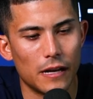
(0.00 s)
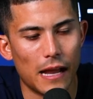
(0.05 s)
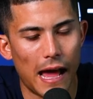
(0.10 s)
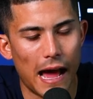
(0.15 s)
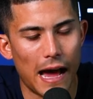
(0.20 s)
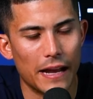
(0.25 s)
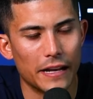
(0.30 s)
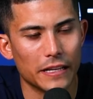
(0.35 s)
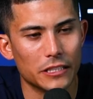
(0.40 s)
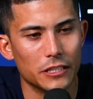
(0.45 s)

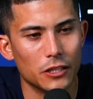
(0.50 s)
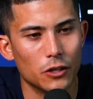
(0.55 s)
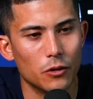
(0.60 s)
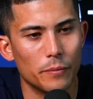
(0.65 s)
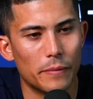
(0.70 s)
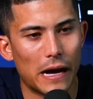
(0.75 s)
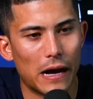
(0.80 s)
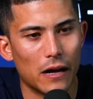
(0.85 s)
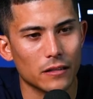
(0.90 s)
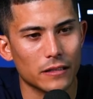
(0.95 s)
how to go
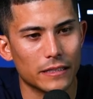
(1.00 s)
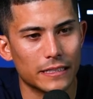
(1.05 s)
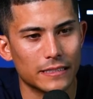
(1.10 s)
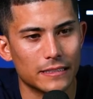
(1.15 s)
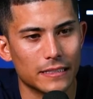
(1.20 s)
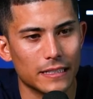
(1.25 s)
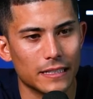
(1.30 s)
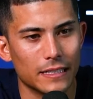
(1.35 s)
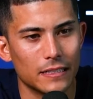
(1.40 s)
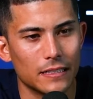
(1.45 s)
about
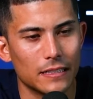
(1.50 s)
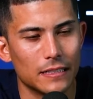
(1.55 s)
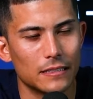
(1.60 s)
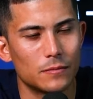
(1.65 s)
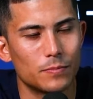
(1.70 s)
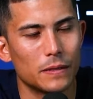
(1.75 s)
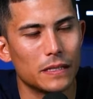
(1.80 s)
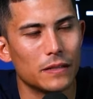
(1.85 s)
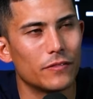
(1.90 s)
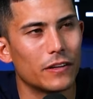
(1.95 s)
LinkedIn.
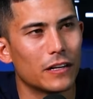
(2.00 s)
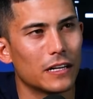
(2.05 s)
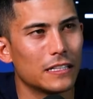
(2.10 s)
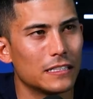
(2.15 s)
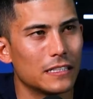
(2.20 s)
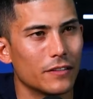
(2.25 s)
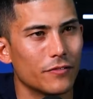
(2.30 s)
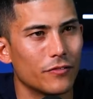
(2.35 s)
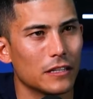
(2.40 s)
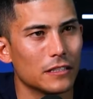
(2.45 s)
It's been very
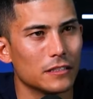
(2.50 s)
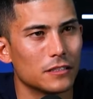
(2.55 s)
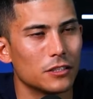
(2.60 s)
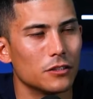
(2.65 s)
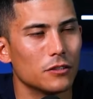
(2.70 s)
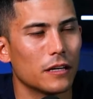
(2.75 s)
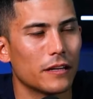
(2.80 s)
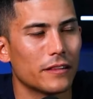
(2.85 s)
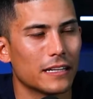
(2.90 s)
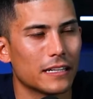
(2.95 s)
different
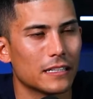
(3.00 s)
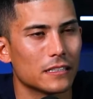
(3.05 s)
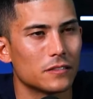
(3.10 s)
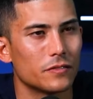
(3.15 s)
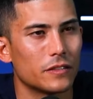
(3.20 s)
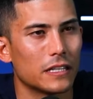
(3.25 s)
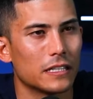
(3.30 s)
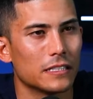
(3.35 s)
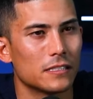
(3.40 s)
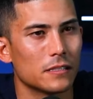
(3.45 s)
too. I think it's
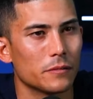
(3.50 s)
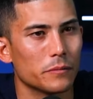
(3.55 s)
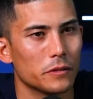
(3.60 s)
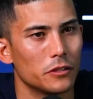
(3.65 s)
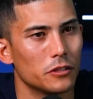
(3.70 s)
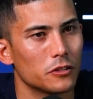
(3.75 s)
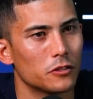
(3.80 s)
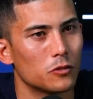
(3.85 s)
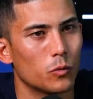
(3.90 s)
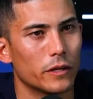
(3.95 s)
very
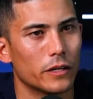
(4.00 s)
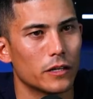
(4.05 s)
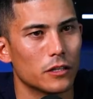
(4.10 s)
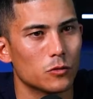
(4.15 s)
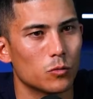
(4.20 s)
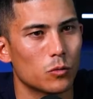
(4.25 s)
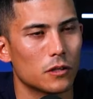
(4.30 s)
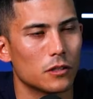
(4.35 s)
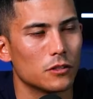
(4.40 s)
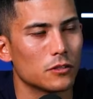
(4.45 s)
similar to Twitter.
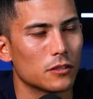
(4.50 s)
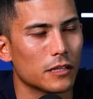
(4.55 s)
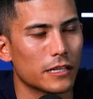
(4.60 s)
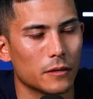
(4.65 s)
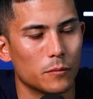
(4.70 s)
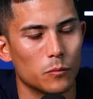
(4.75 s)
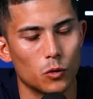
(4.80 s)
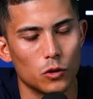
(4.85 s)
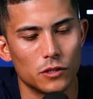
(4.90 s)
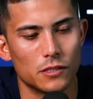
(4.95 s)
Twitter's like
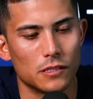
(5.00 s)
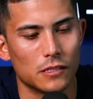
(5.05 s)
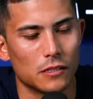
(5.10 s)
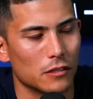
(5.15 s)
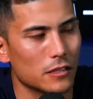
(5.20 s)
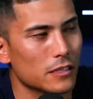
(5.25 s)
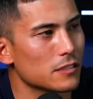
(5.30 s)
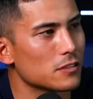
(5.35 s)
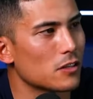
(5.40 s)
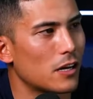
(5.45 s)
a more
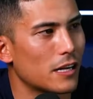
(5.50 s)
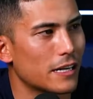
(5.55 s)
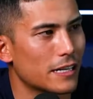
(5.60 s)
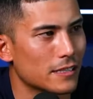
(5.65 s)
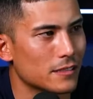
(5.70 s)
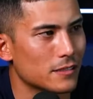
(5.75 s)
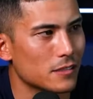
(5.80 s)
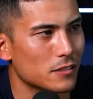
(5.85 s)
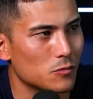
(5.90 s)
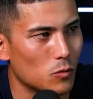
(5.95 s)
serious
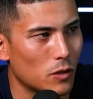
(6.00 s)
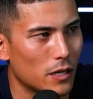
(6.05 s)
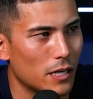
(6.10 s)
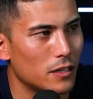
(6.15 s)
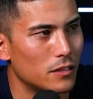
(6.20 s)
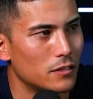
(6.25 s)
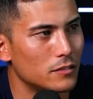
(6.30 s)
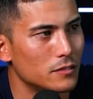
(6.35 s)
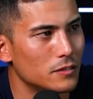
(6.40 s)
audience as well.